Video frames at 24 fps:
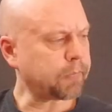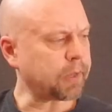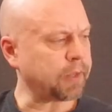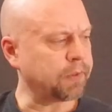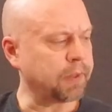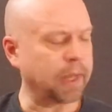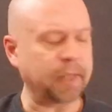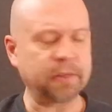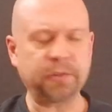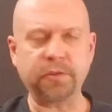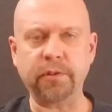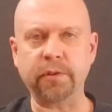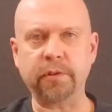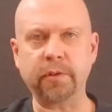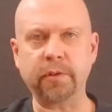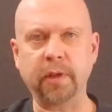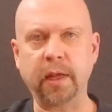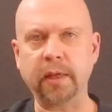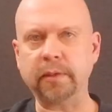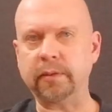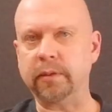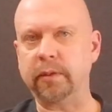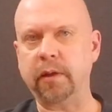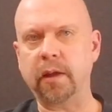That's just
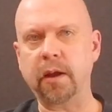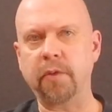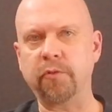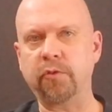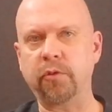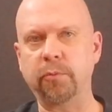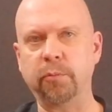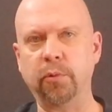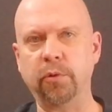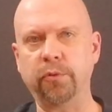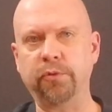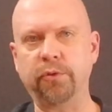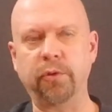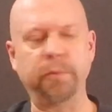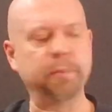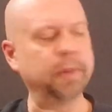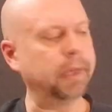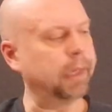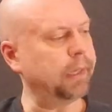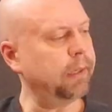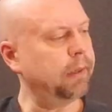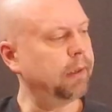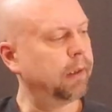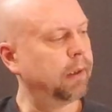nice and comfortable for
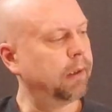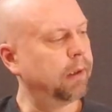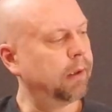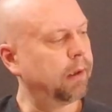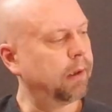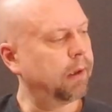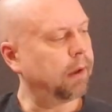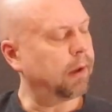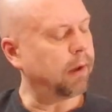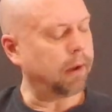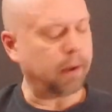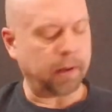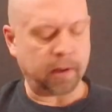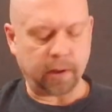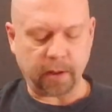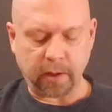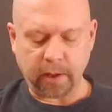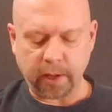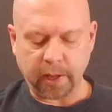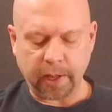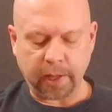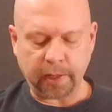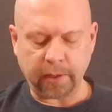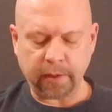me.
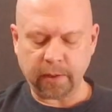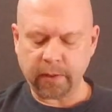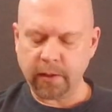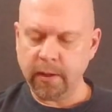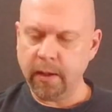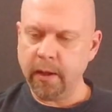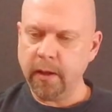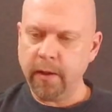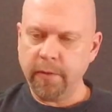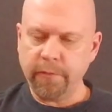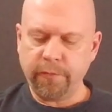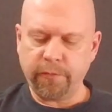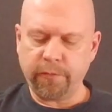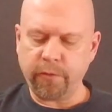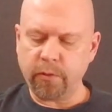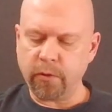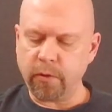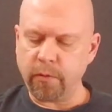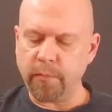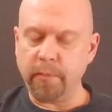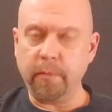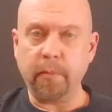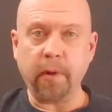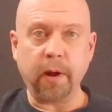And
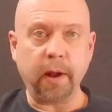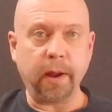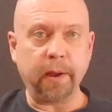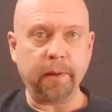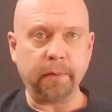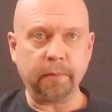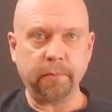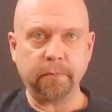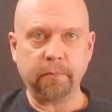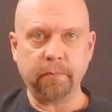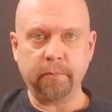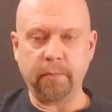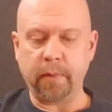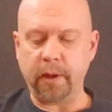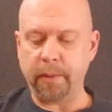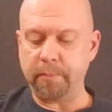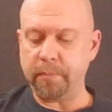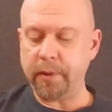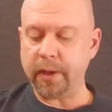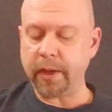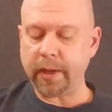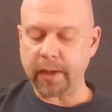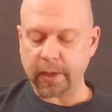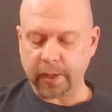for my
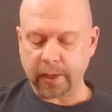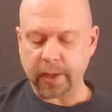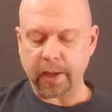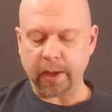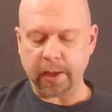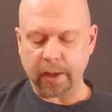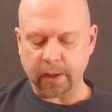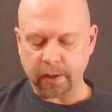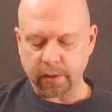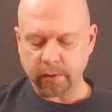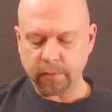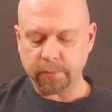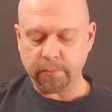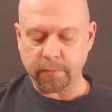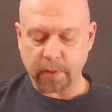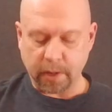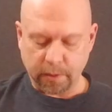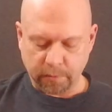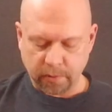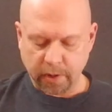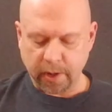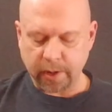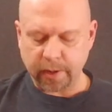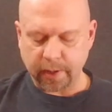picking hand,
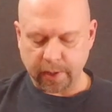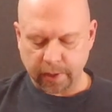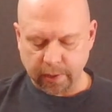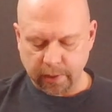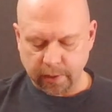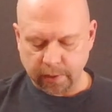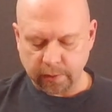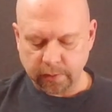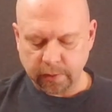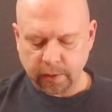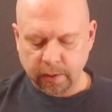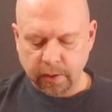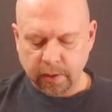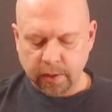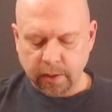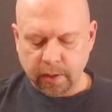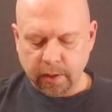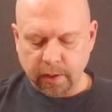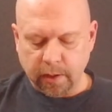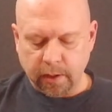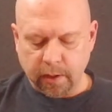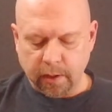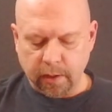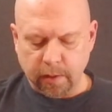my right hand,
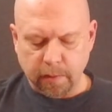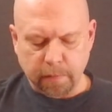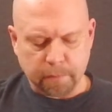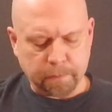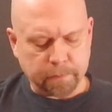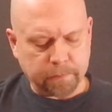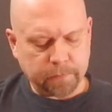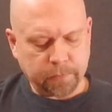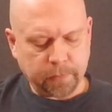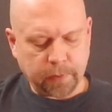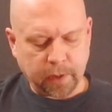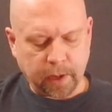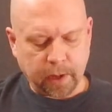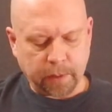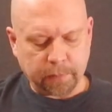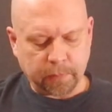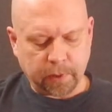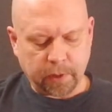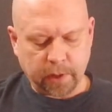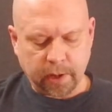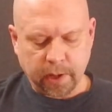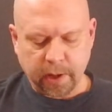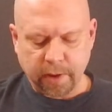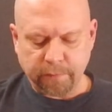I'm
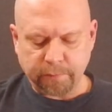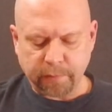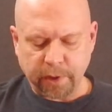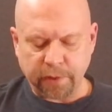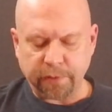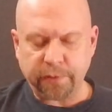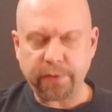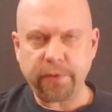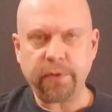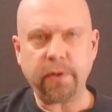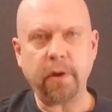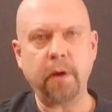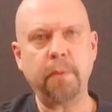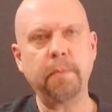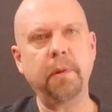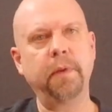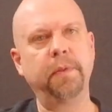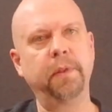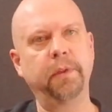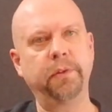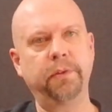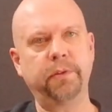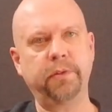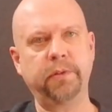going to have my thumb
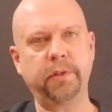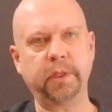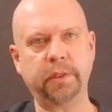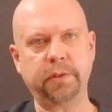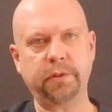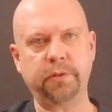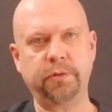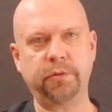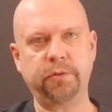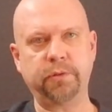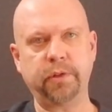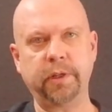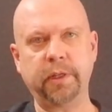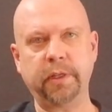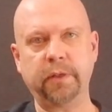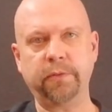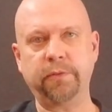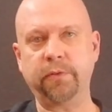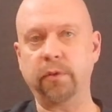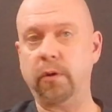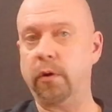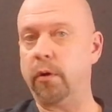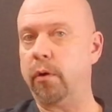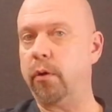on the 6th string
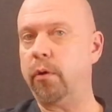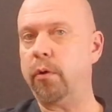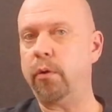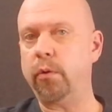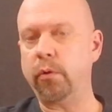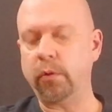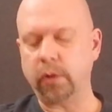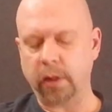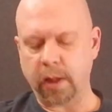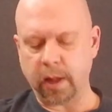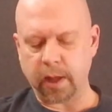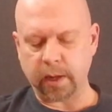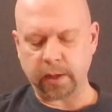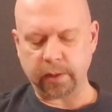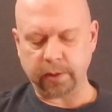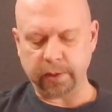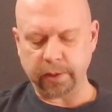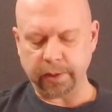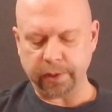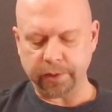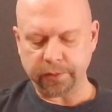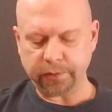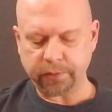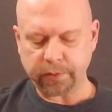for a whole lot of
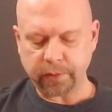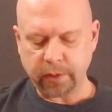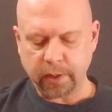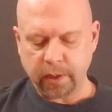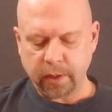this,